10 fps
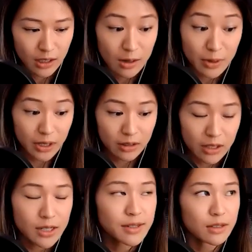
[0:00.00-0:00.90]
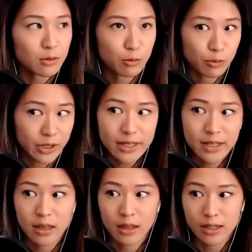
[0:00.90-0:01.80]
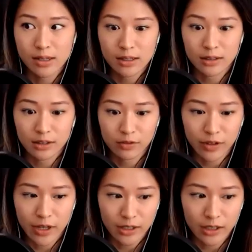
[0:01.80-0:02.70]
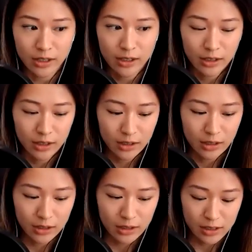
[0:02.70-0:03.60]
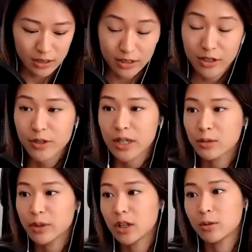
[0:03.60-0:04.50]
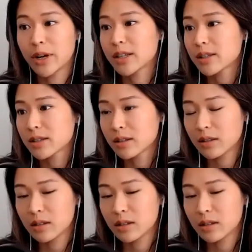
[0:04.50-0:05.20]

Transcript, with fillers: I mean, there is a reason that Silicon Valley is associated with the US.